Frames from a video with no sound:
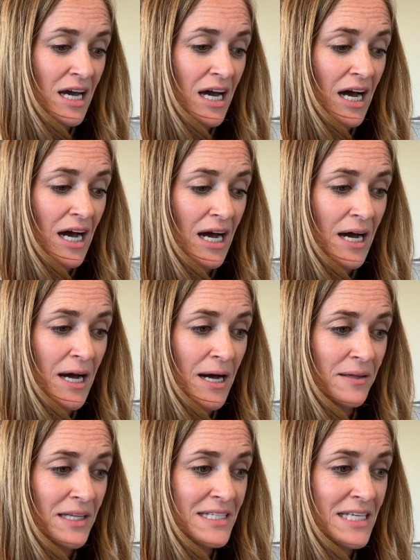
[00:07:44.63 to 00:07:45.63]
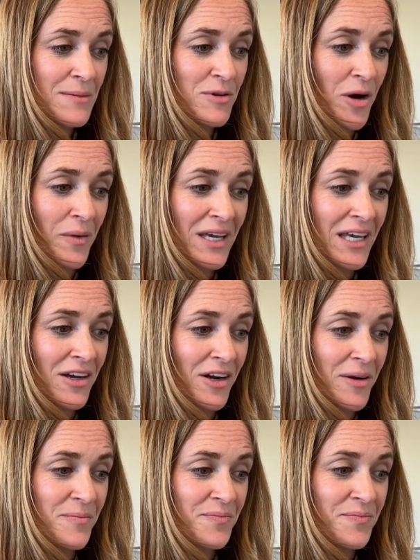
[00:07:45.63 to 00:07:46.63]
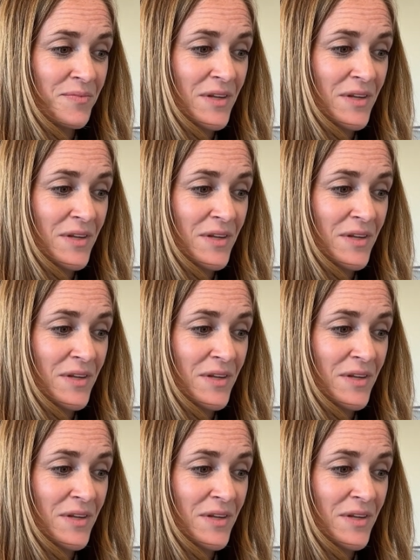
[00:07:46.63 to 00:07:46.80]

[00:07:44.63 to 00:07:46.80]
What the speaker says: Let's keep going here.